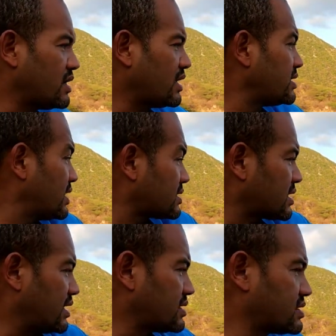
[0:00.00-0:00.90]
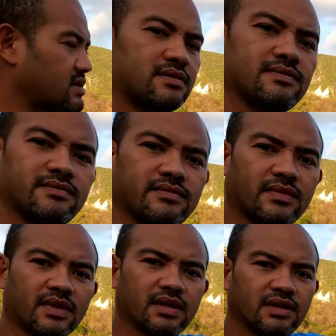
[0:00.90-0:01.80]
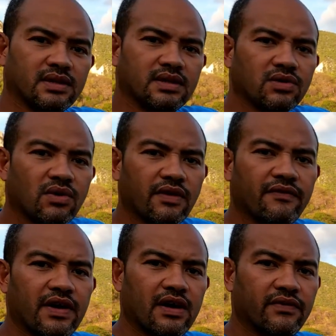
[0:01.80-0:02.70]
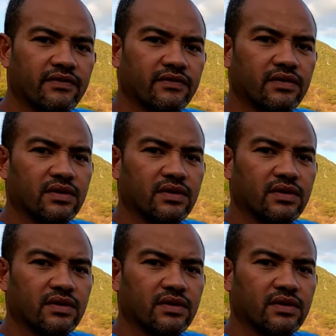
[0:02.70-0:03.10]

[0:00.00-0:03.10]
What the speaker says: in this case, this is over 5